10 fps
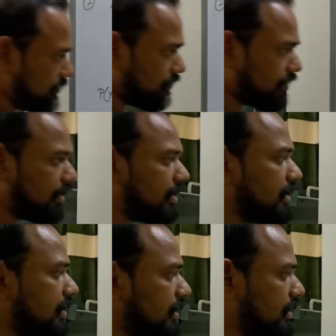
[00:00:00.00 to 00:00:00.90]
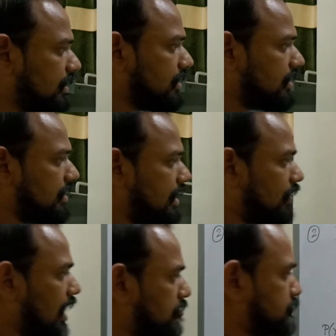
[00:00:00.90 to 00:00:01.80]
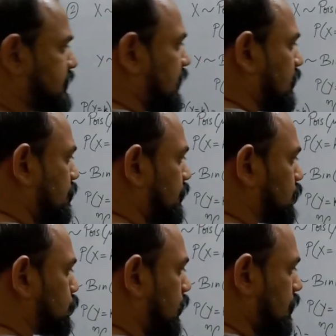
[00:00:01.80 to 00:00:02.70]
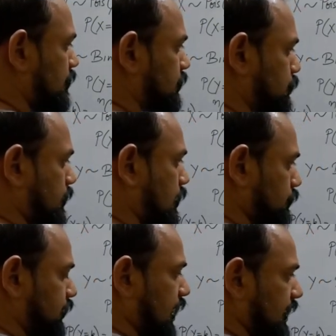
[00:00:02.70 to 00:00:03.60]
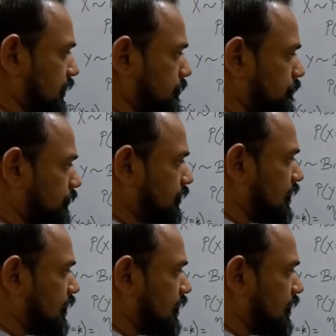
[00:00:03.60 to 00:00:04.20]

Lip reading: Okay? Now I have taken this one and this one outside.